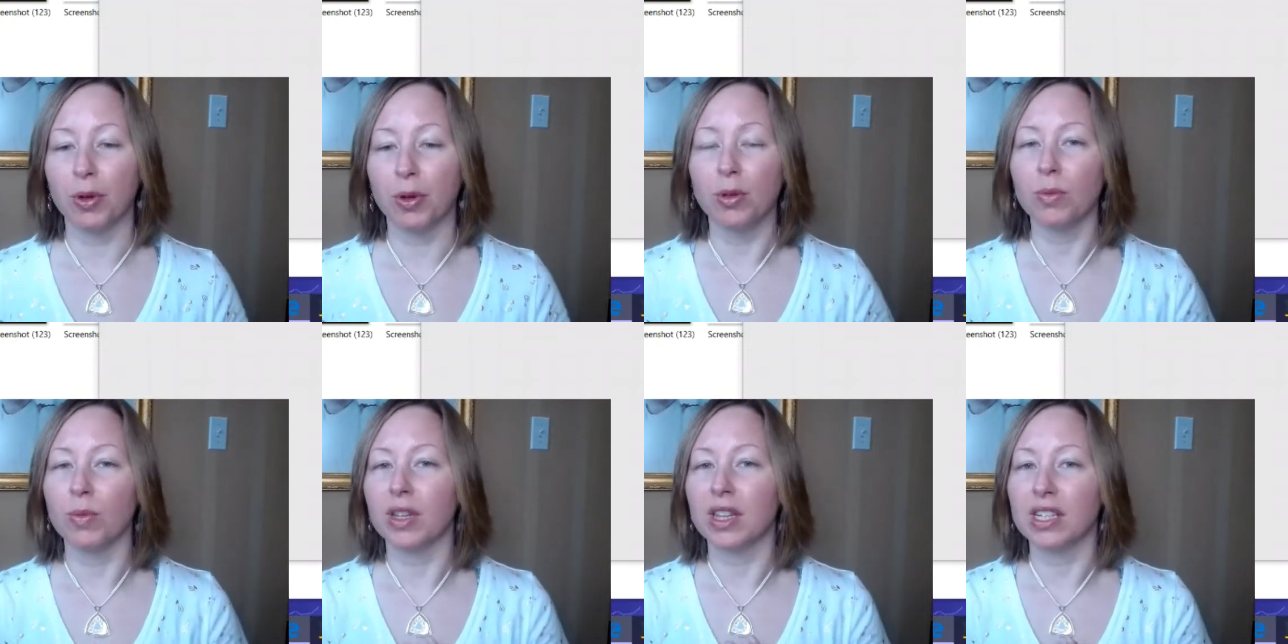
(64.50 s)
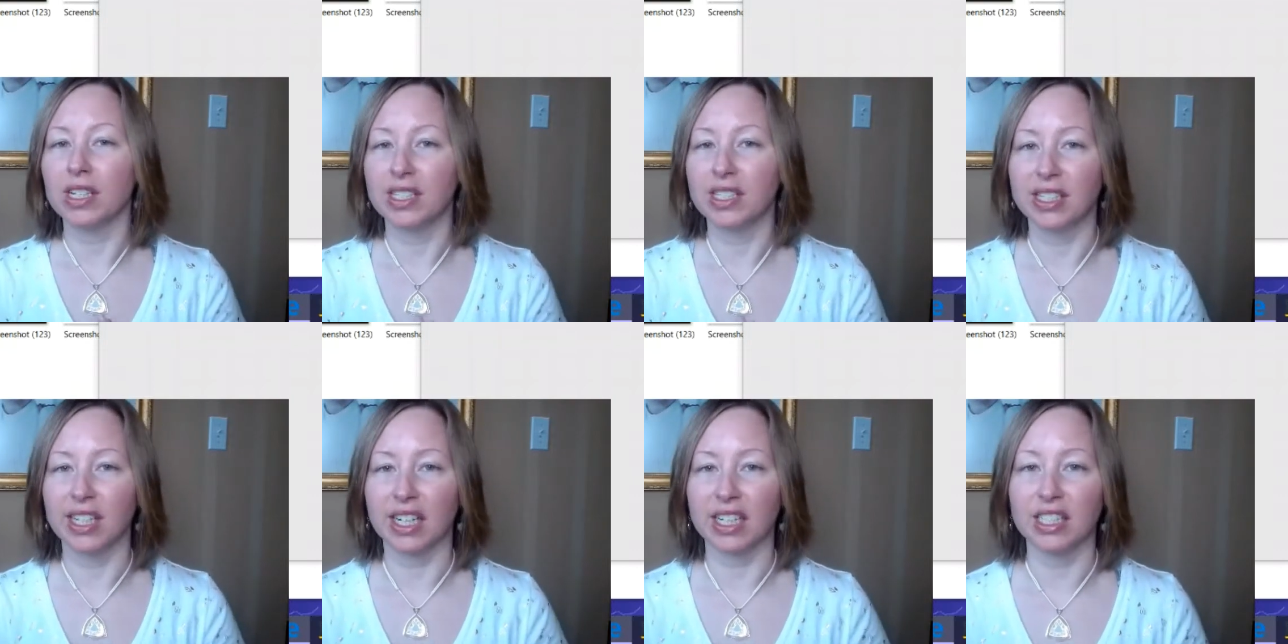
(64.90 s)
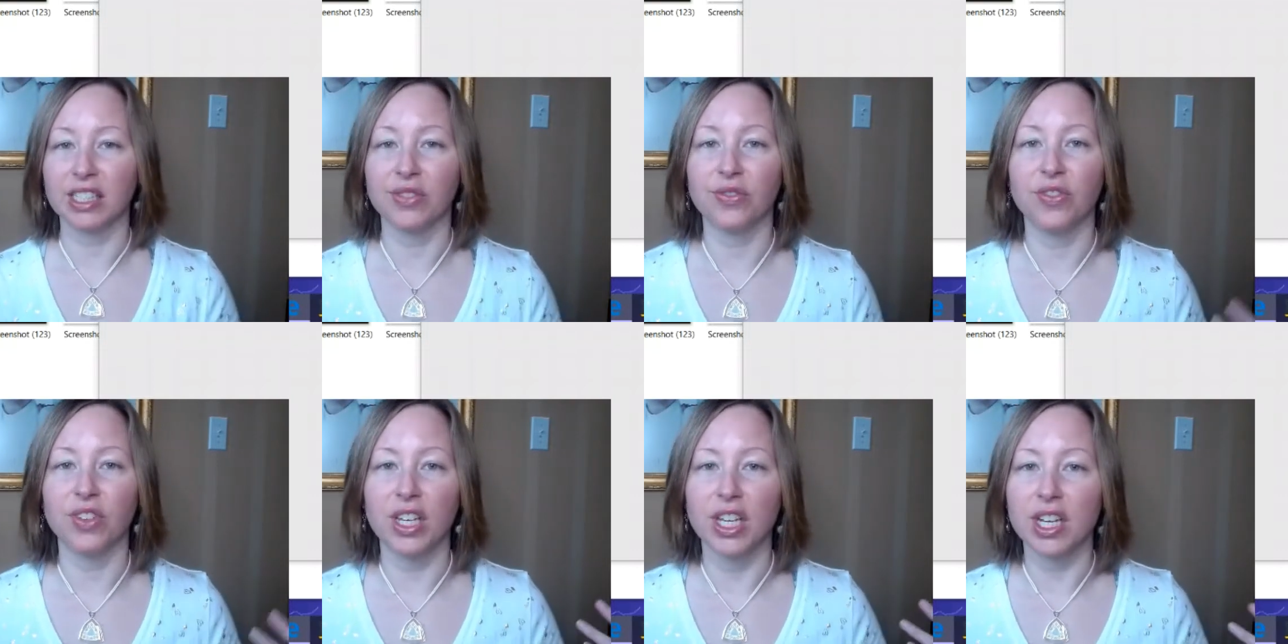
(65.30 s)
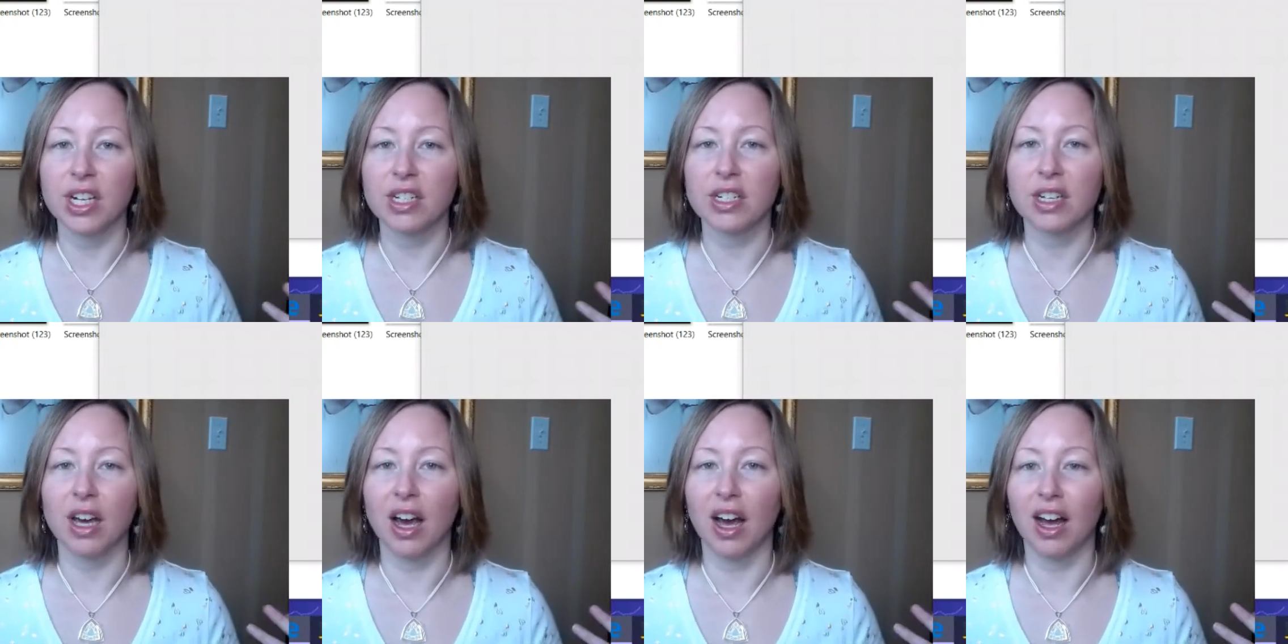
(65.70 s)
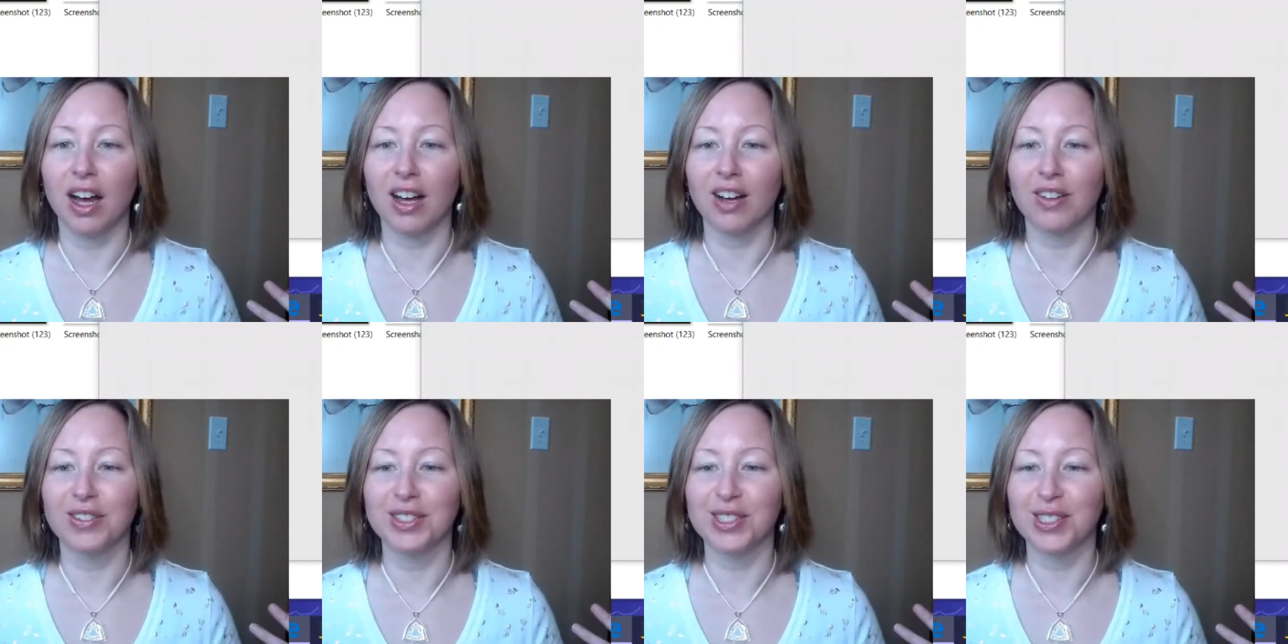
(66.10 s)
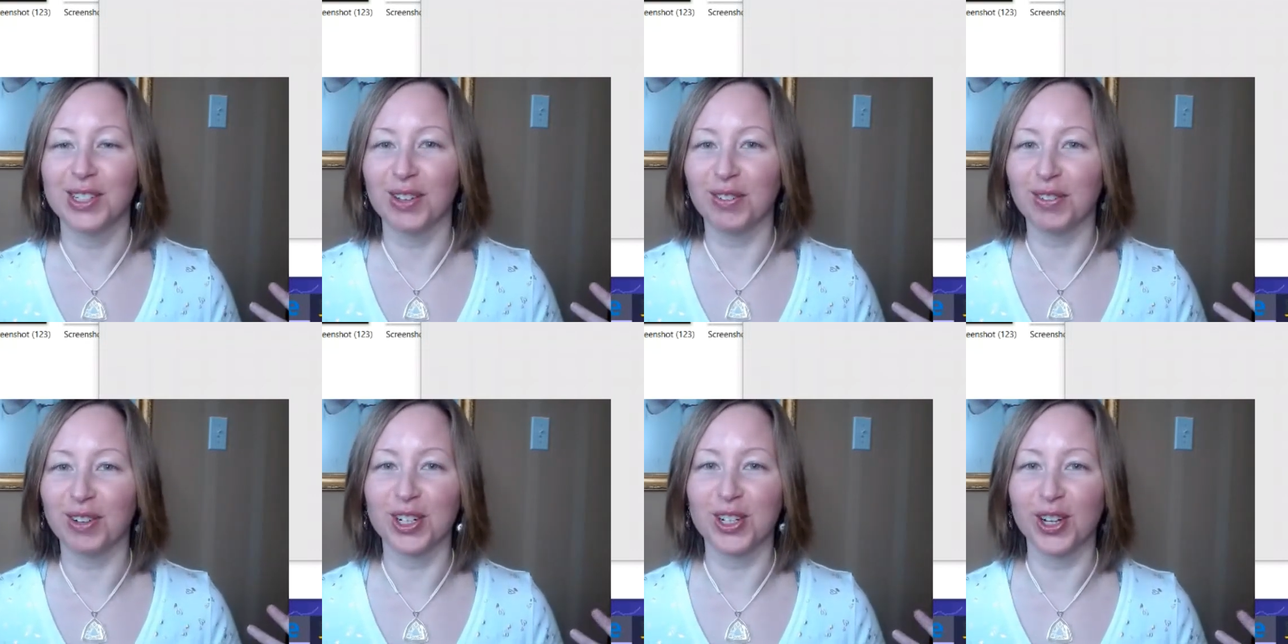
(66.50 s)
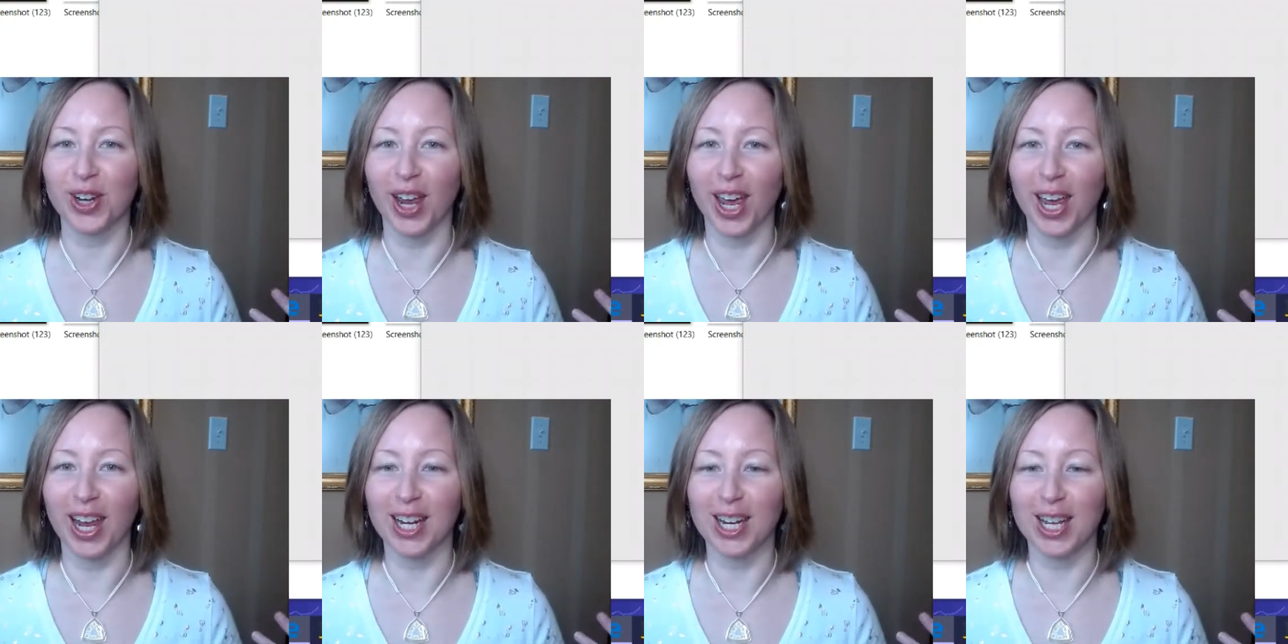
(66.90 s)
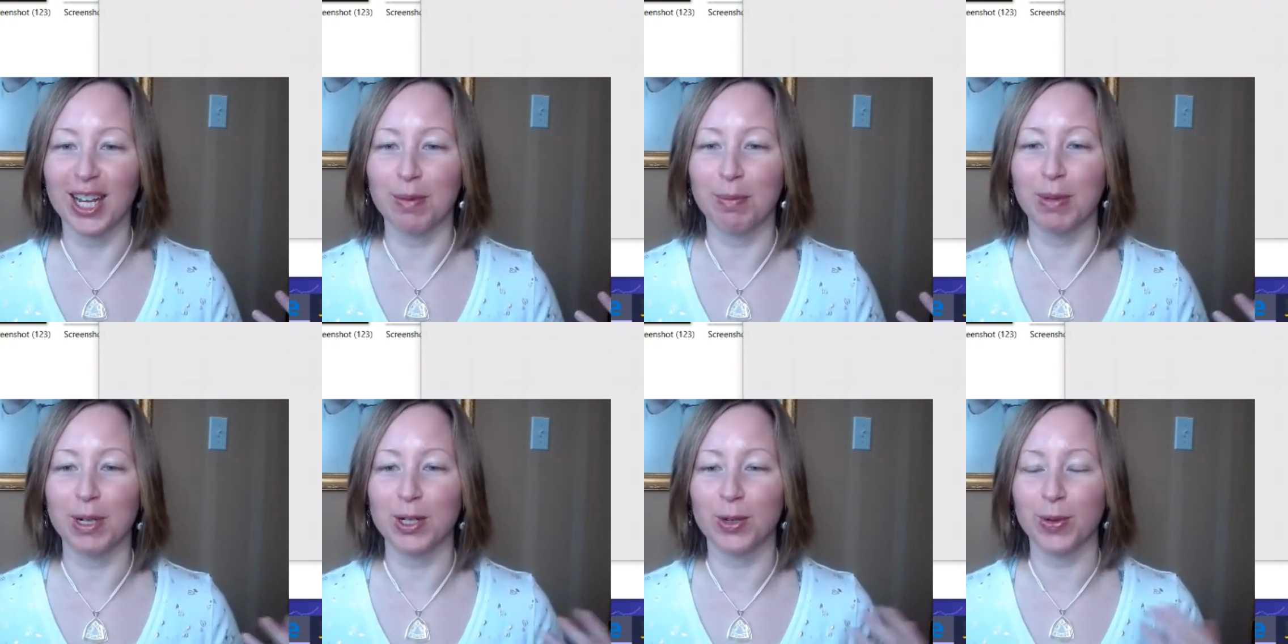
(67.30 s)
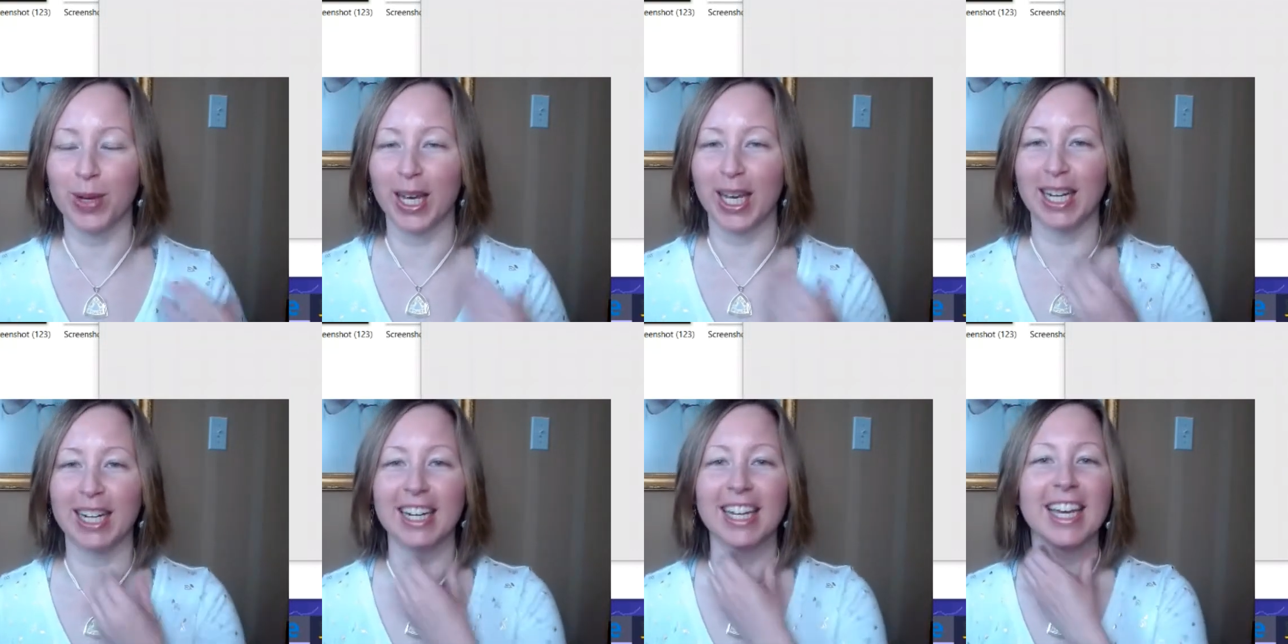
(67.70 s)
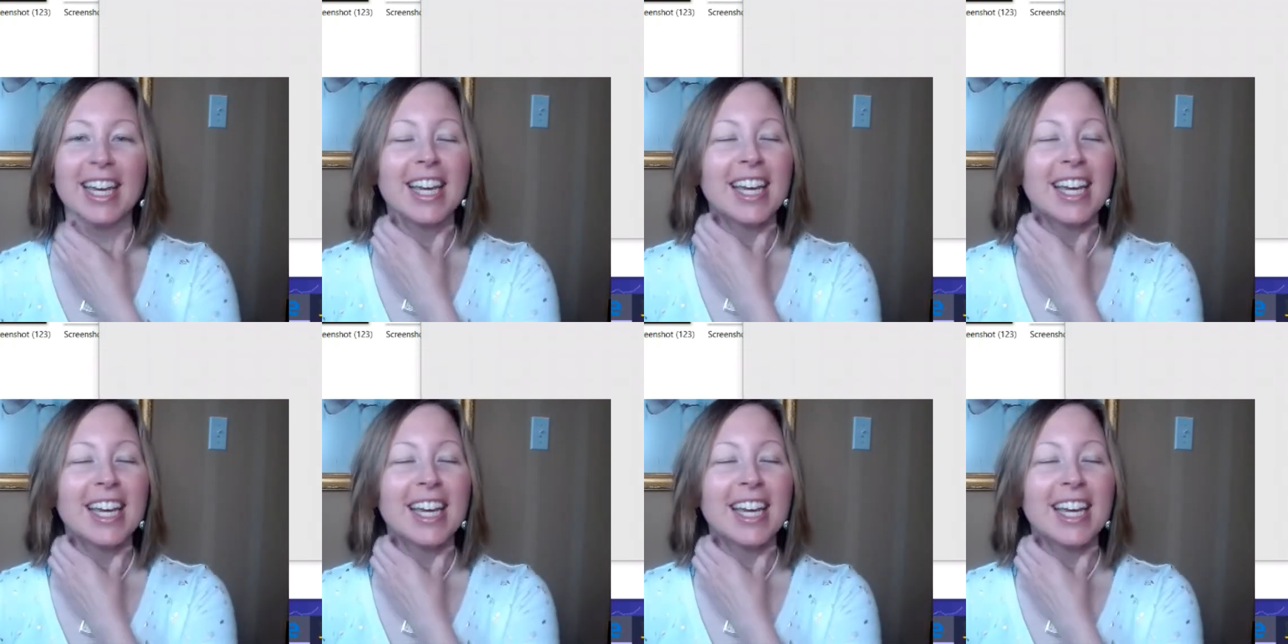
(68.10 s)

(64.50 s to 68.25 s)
with 6 feet of silver chain in between.